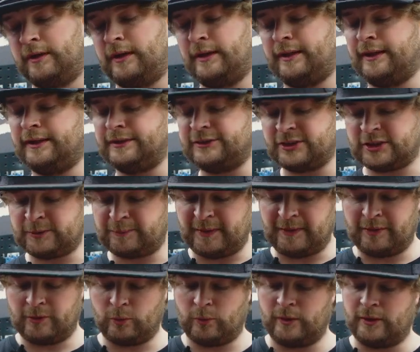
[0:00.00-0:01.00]
and then just
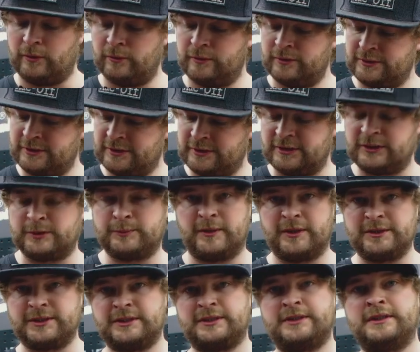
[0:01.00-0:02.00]
spin the wheel to
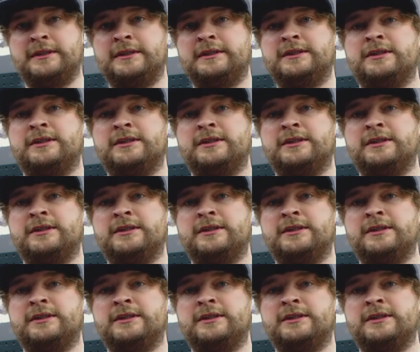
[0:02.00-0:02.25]
disperse the sealant